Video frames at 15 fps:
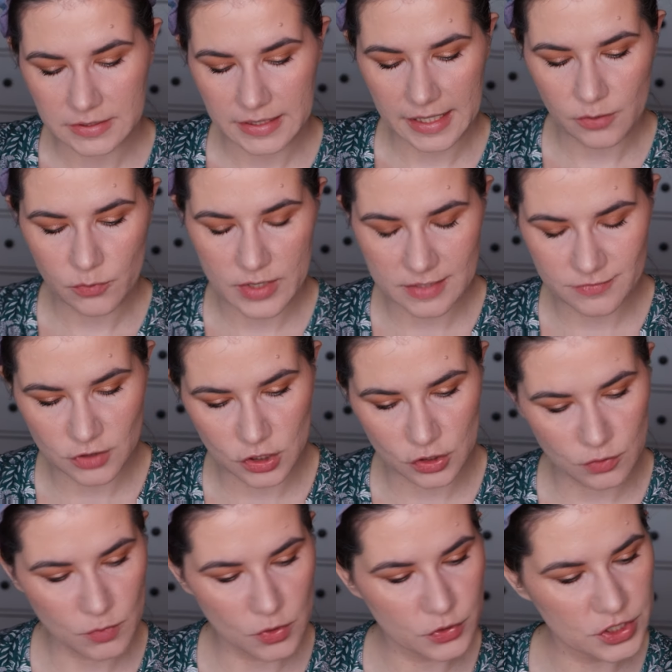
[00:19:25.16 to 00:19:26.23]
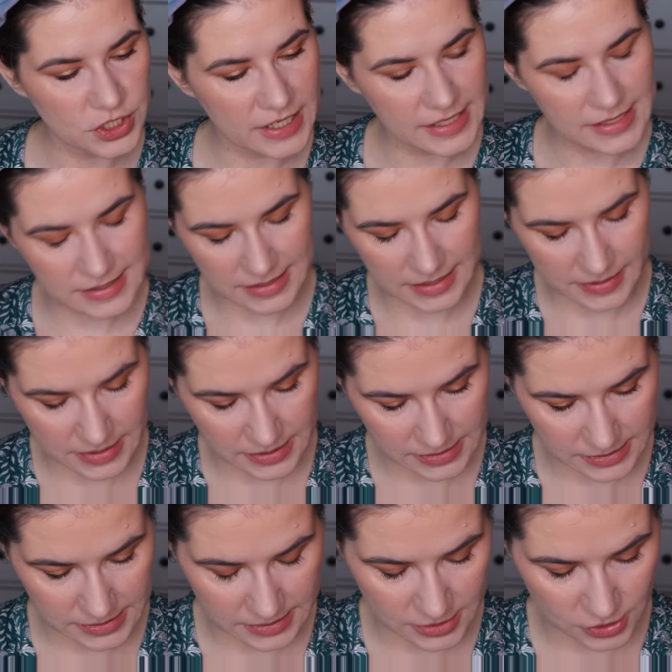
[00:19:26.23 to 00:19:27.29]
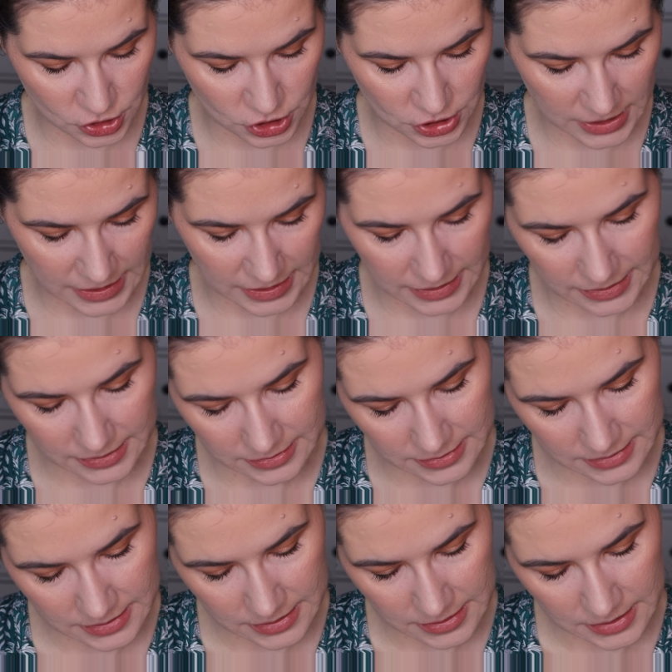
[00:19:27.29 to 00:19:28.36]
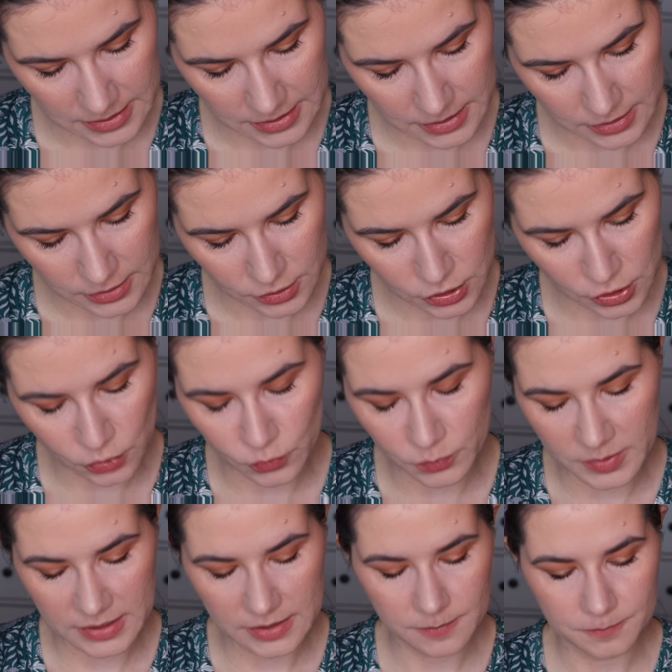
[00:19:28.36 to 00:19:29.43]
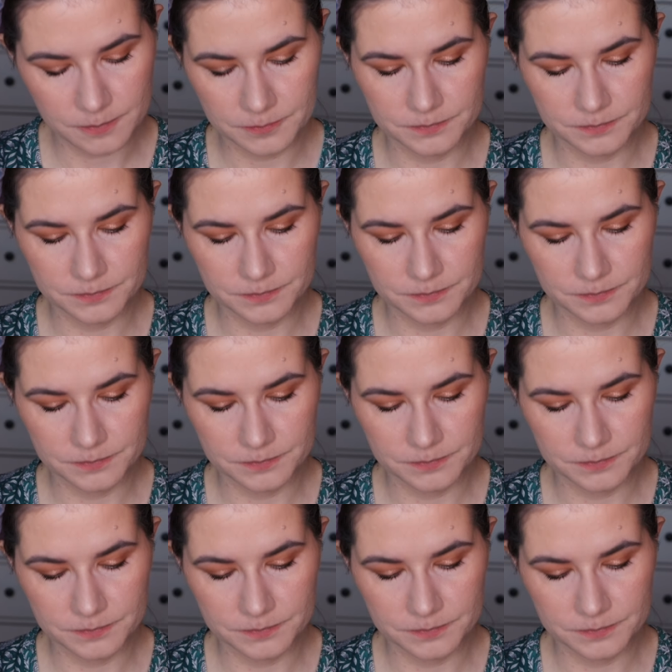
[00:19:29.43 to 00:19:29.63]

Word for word: Okay, we have two more shades. This is the shade Newbie.